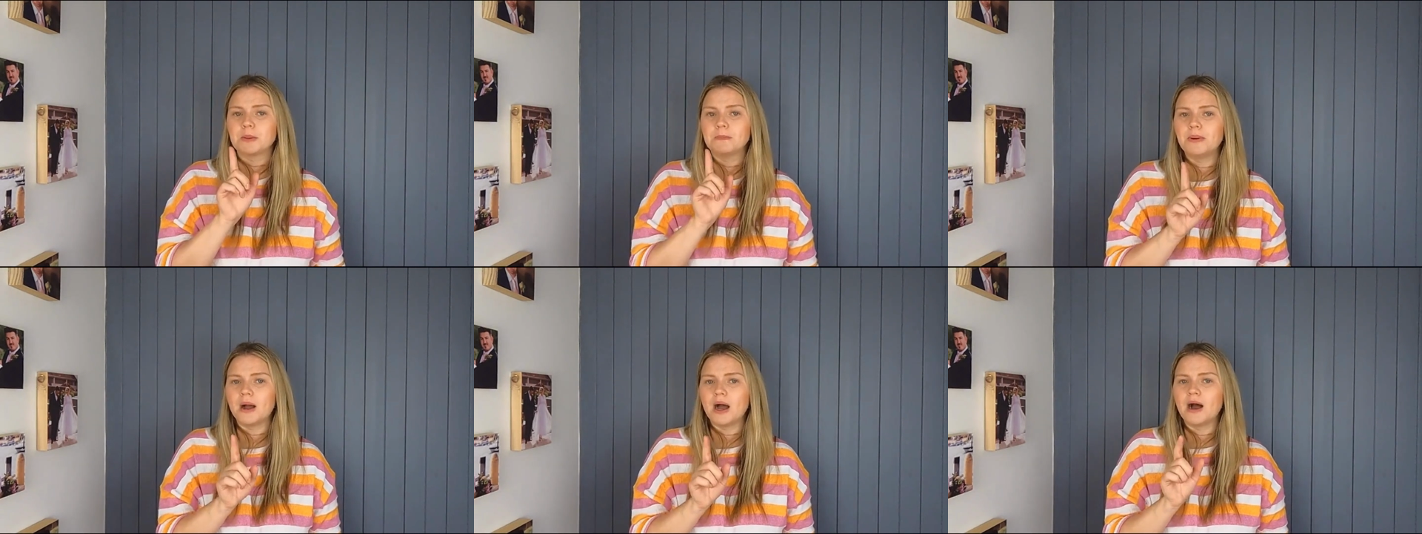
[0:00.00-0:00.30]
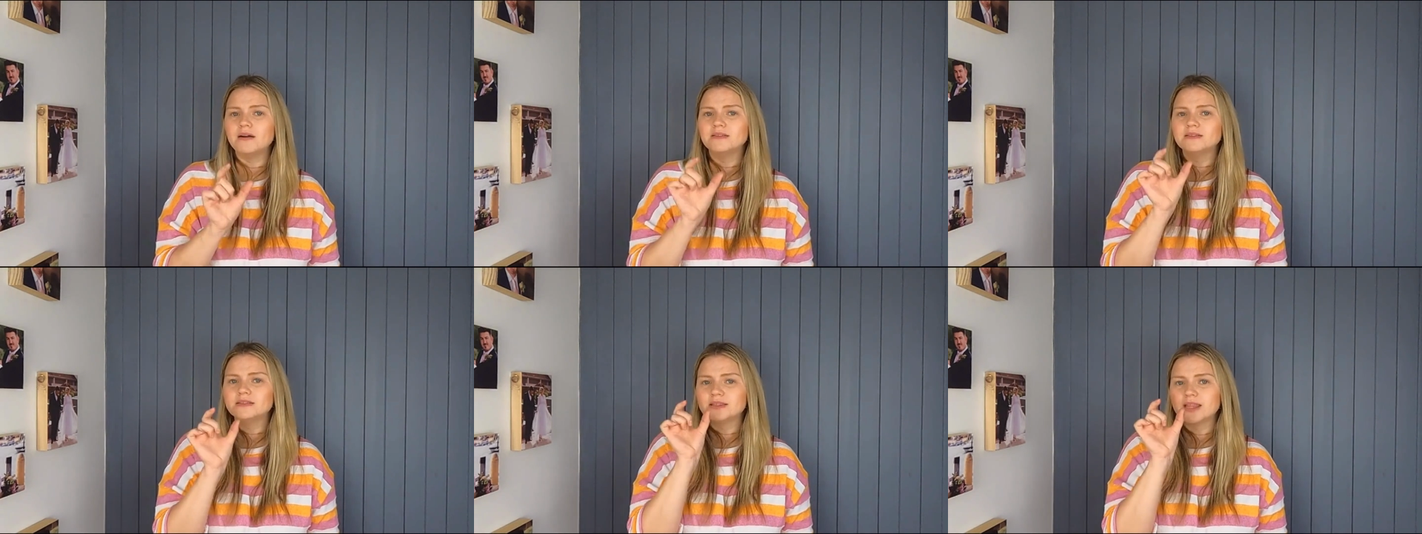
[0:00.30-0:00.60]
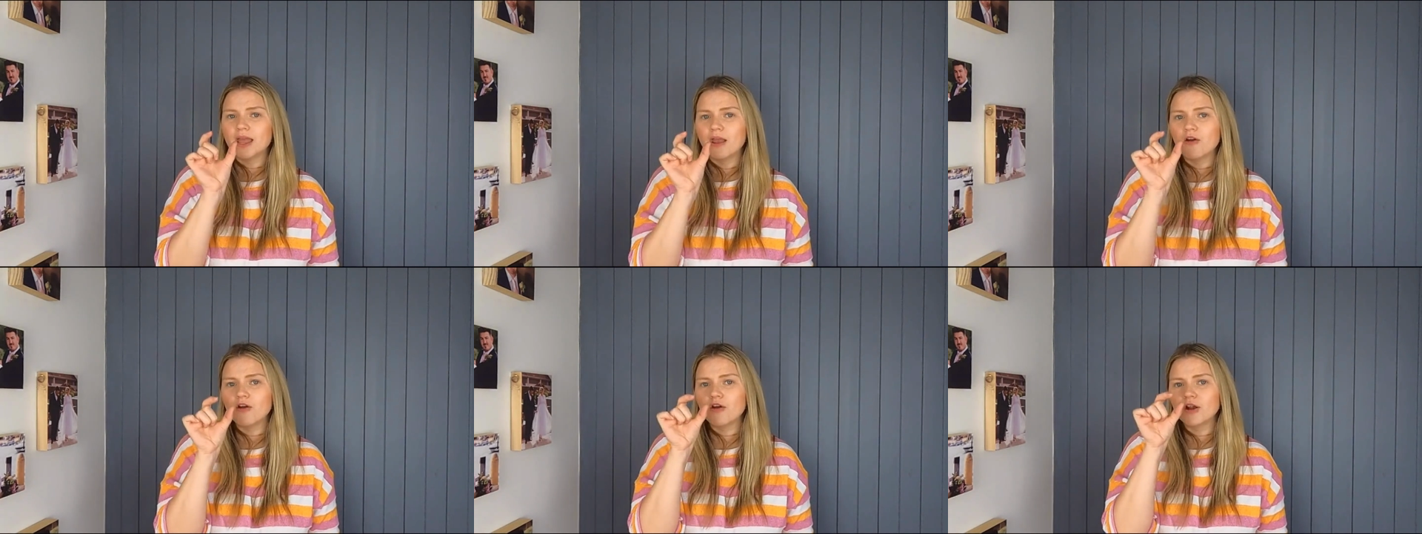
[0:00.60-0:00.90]
but
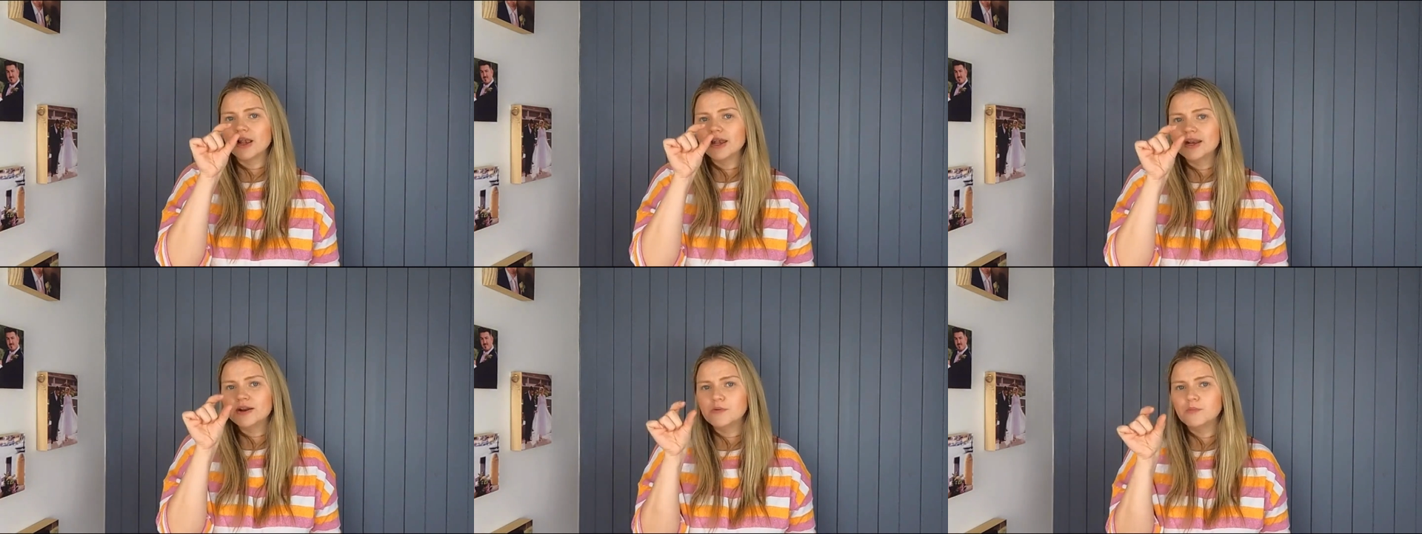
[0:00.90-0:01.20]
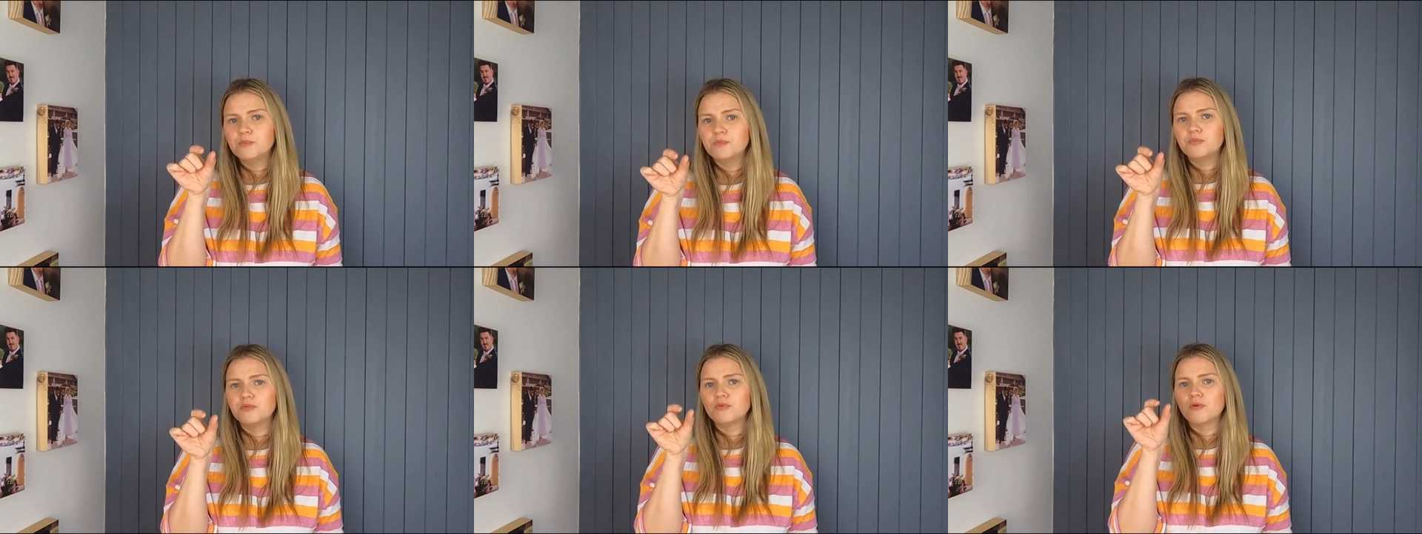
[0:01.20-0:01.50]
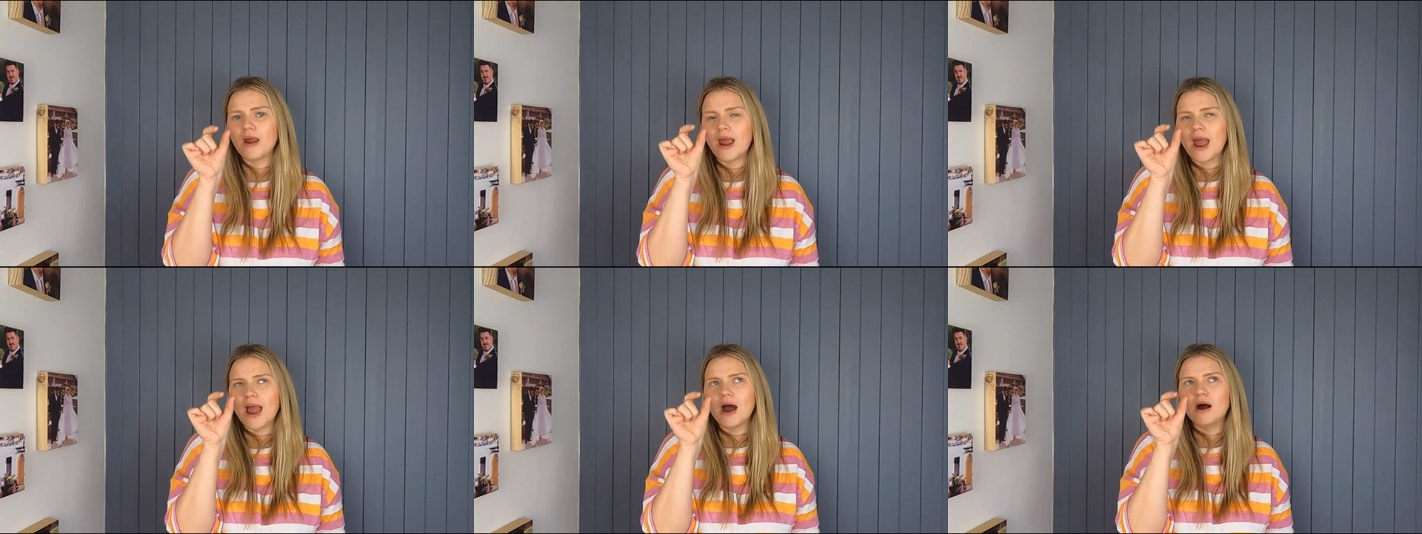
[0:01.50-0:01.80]
they're a little
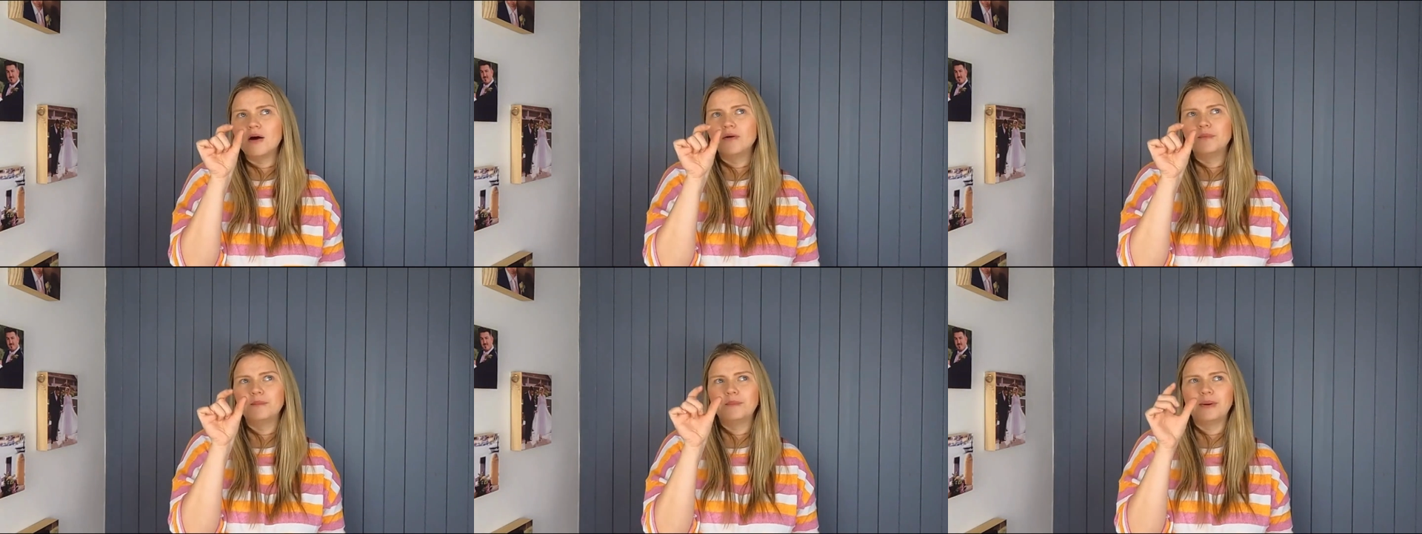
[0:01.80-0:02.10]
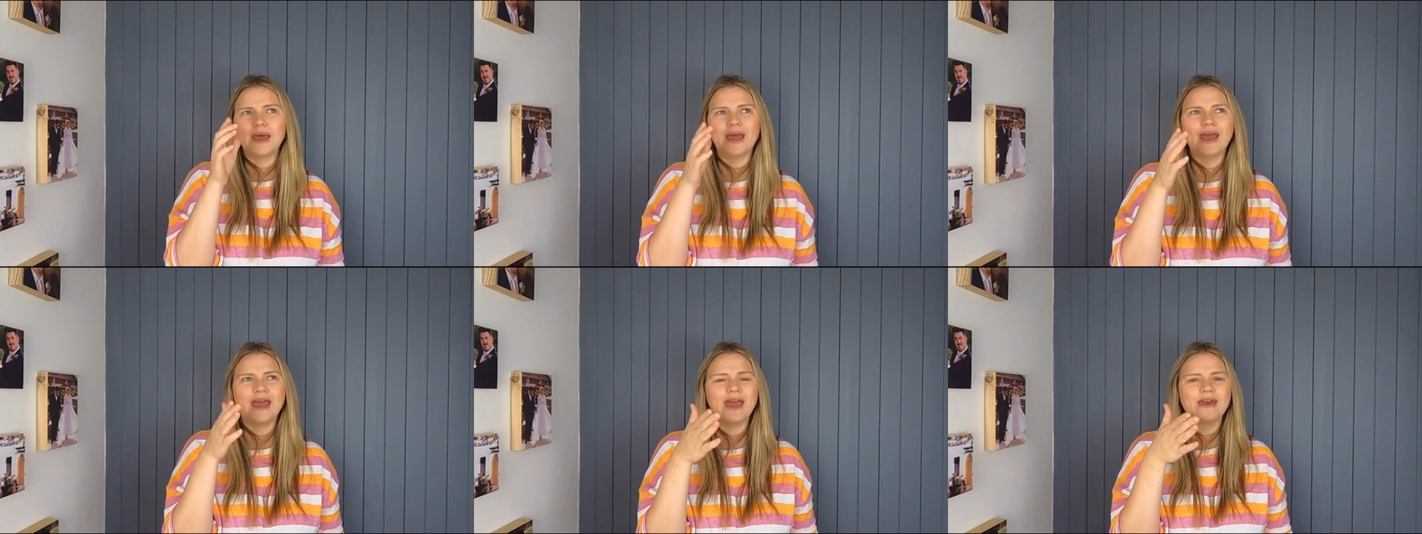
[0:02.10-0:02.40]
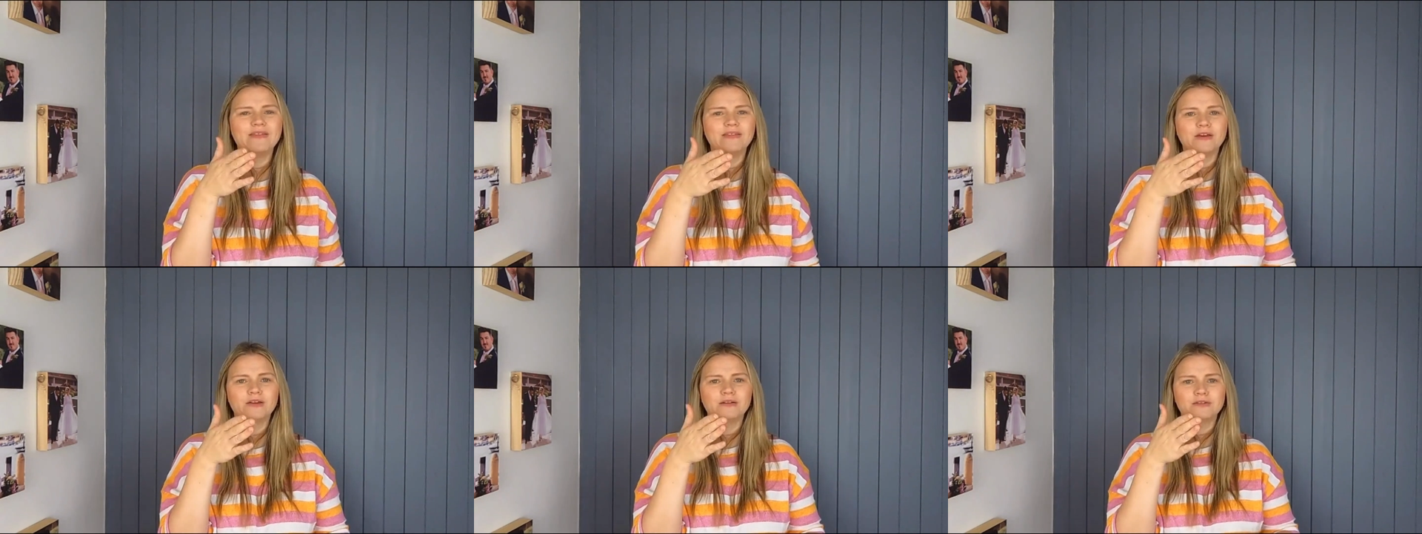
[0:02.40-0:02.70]
brown
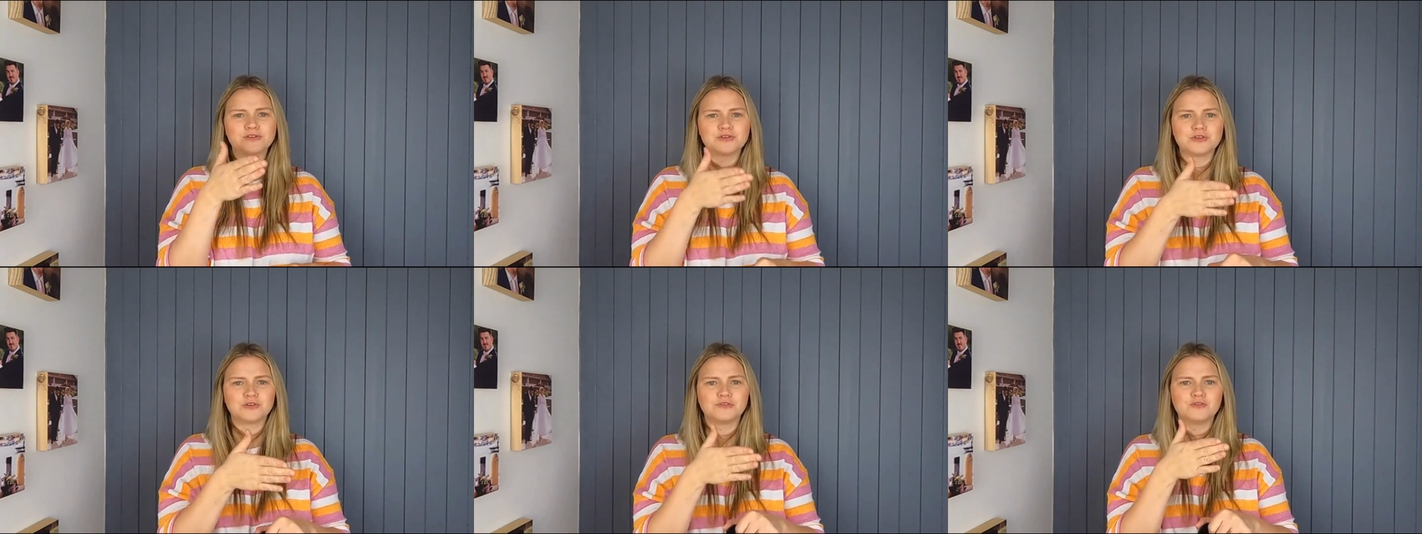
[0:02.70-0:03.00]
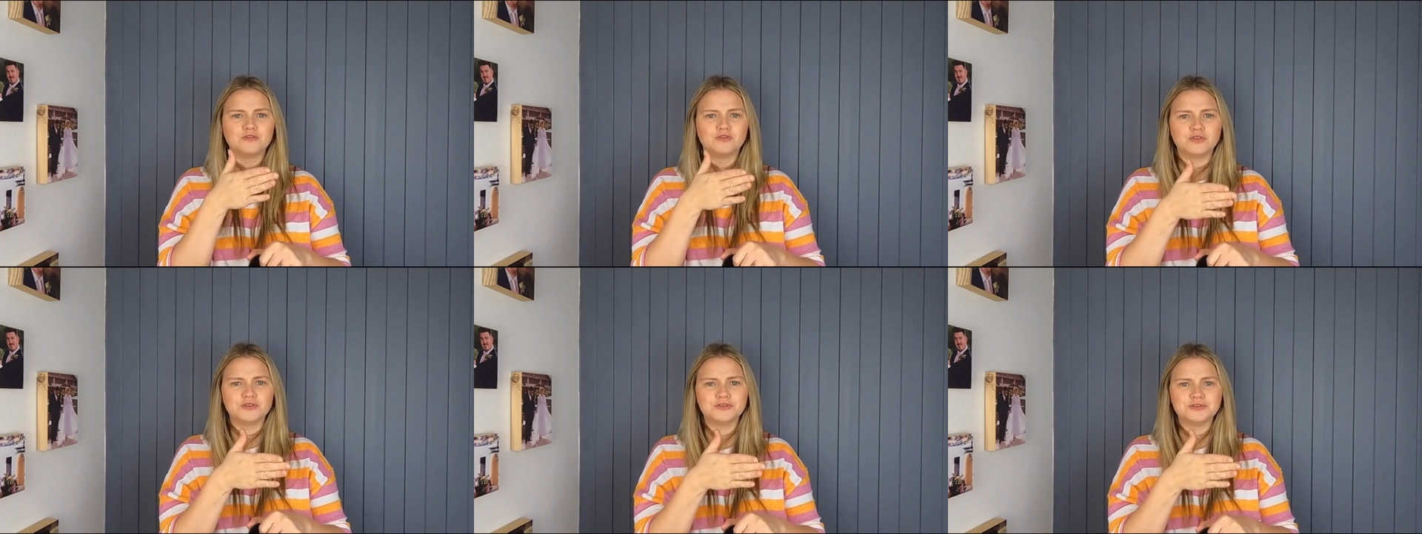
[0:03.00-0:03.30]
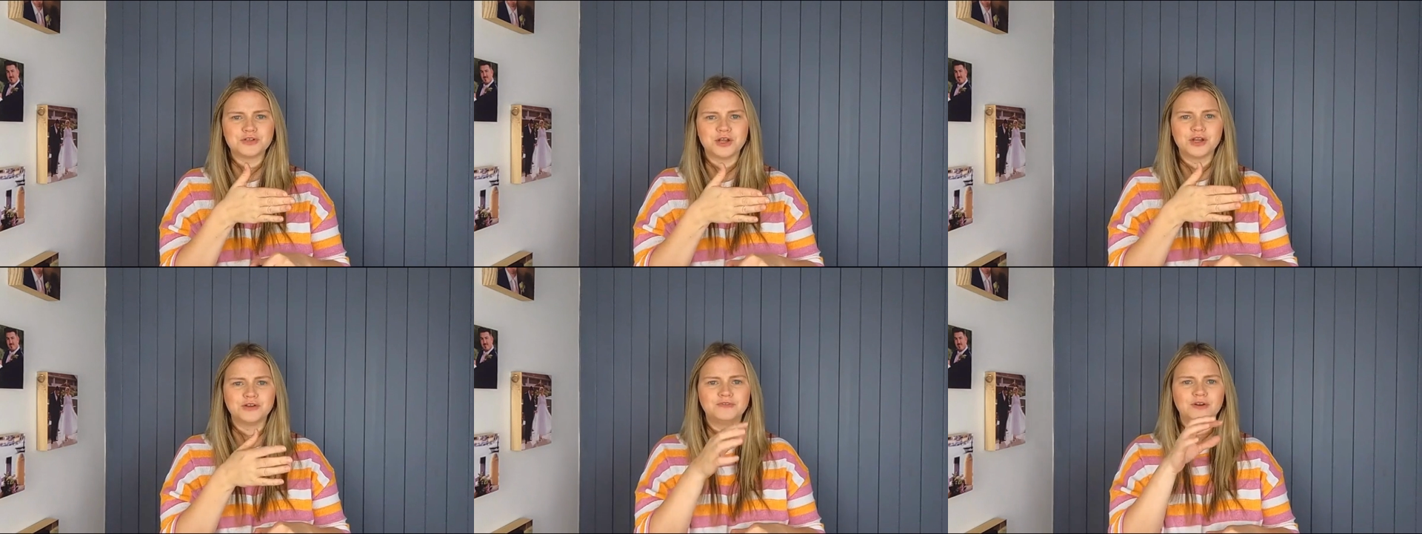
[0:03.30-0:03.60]
pair that sort of
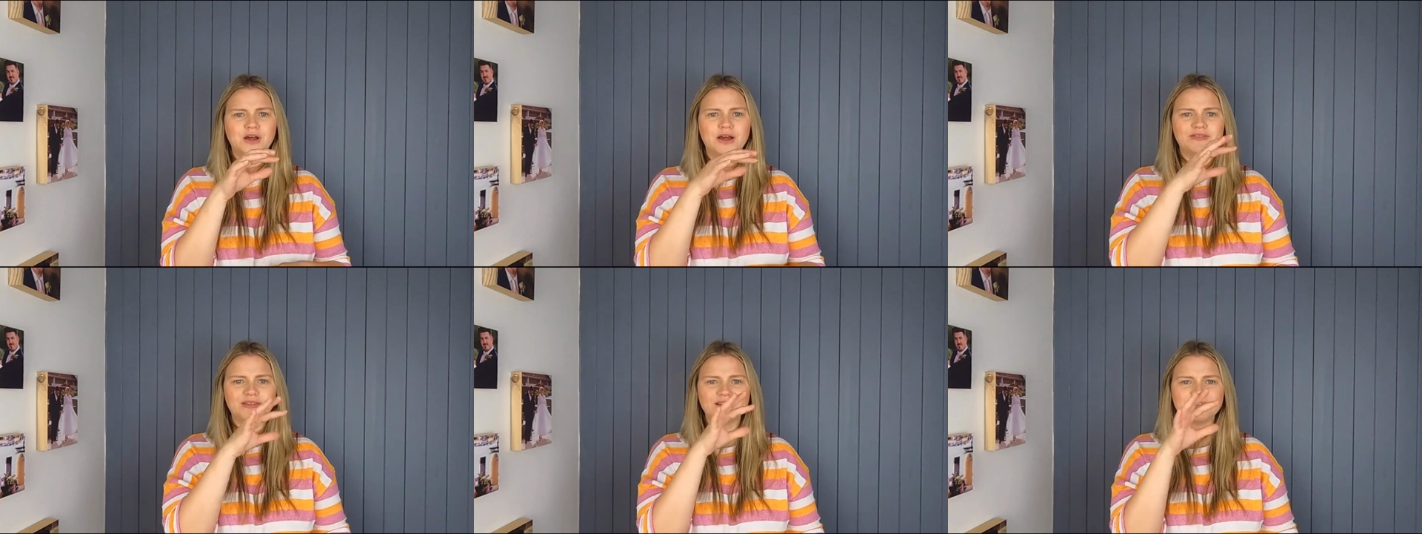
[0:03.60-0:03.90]
cross over.